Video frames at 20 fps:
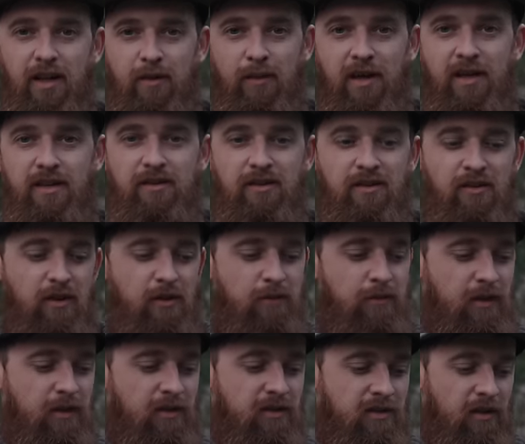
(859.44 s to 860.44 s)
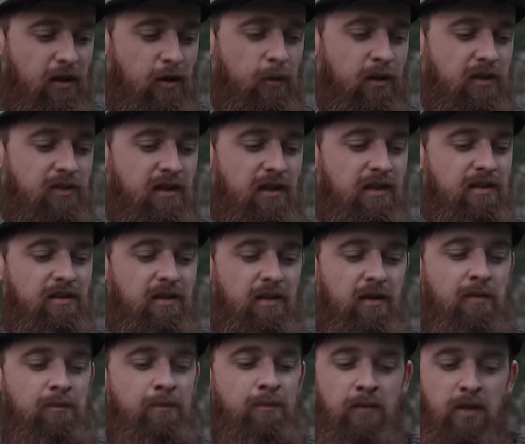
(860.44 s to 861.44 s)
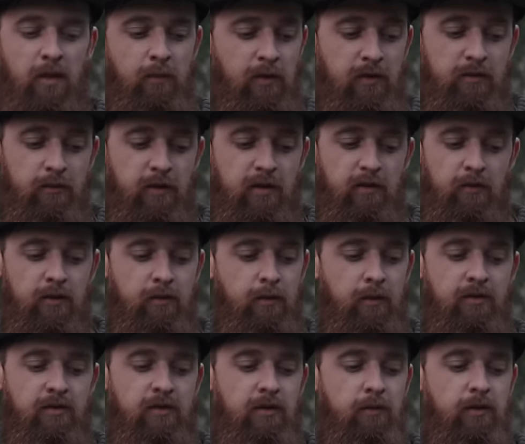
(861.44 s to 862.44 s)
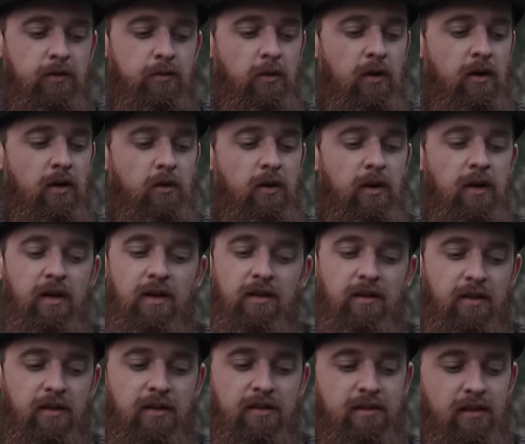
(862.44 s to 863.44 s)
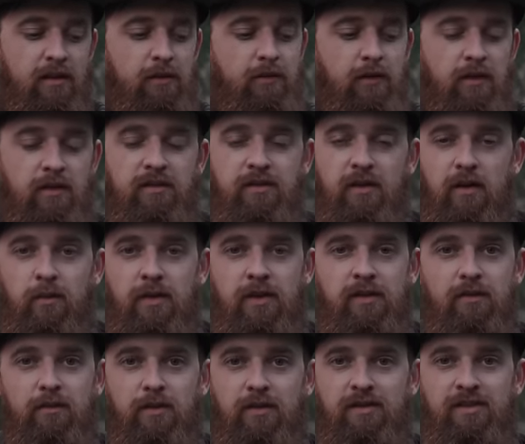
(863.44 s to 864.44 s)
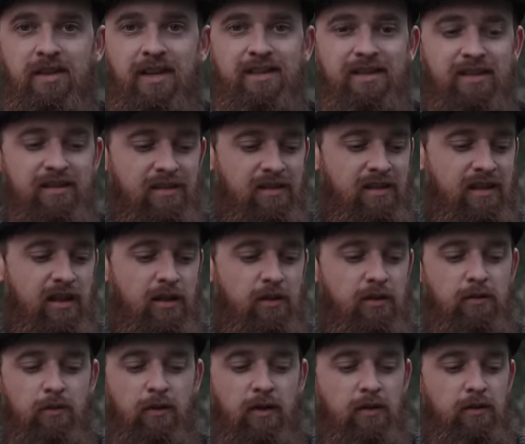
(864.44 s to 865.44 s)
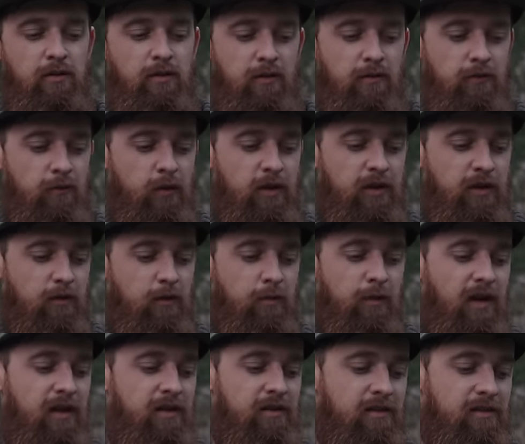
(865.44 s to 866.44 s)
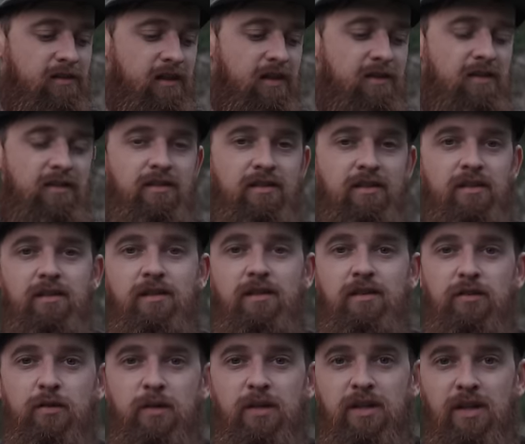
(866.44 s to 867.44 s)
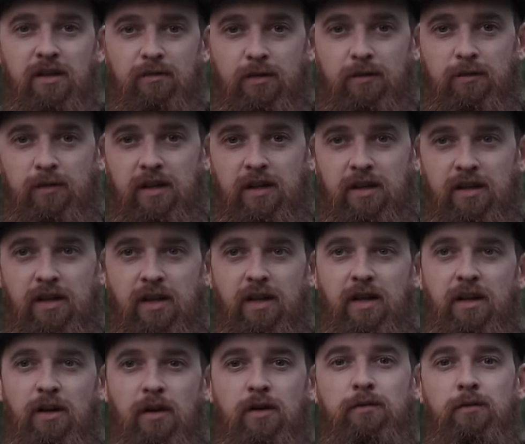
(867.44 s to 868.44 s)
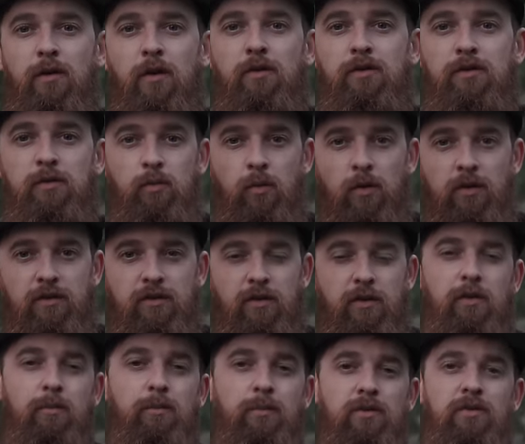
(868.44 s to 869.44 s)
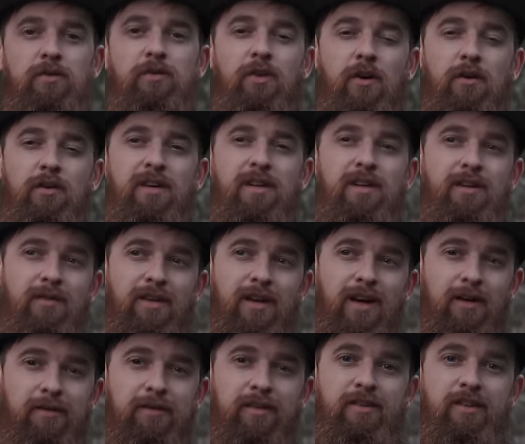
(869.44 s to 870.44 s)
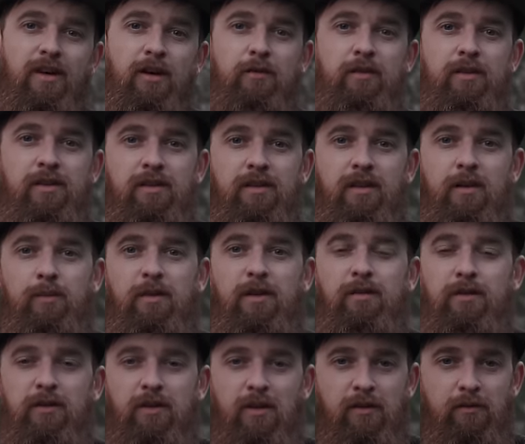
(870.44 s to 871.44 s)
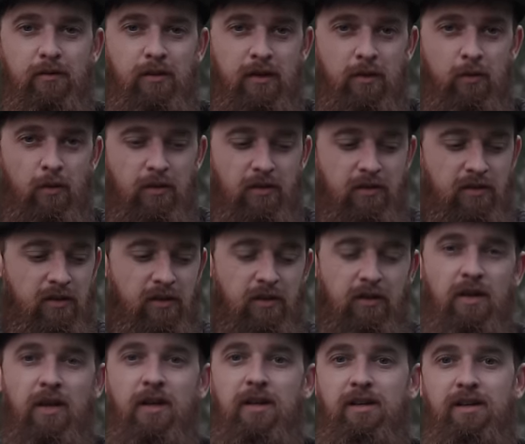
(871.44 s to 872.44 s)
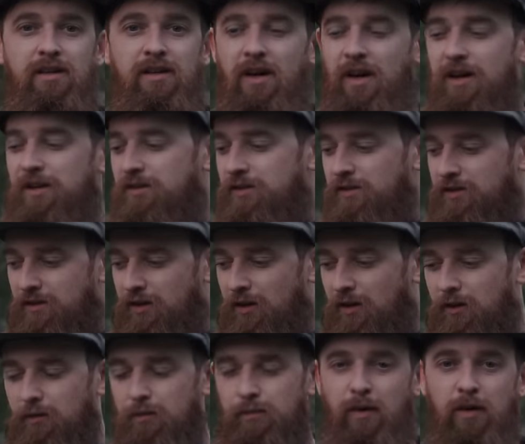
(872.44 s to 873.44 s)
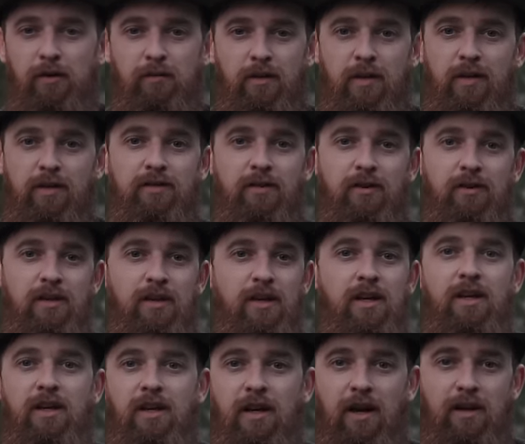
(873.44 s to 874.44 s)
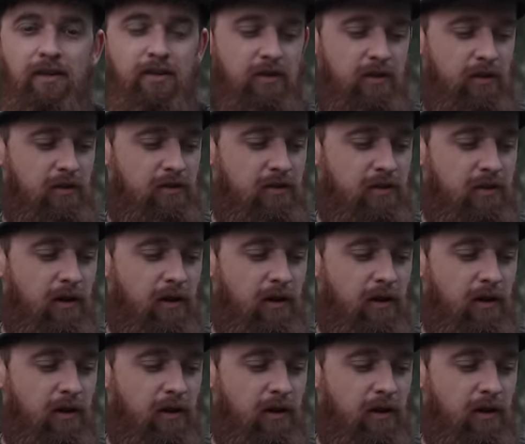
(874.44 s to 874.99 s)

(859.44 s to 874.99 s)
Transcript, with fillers: It makes life so much easier. But it's really responsive as well. Like I say, you've got so many different settings in here as well. You've got 3 different pages of settings, so you can tweak everything as far as you want to, but you don't even have to delve into them if you don't really want to. You can just turn both things on and you're good to